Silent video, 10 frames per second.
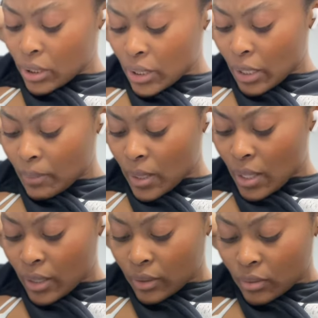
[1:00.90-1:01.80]
the name.
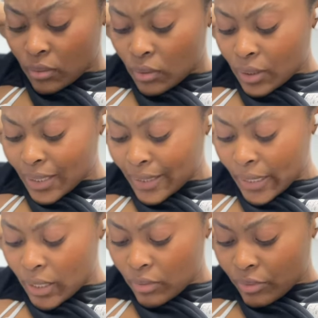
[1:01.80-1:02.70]

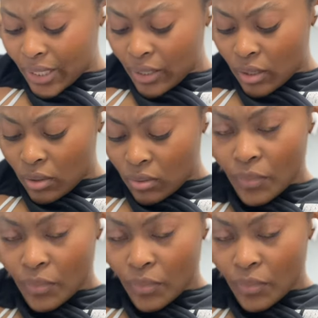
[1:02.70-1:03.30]
Le legal?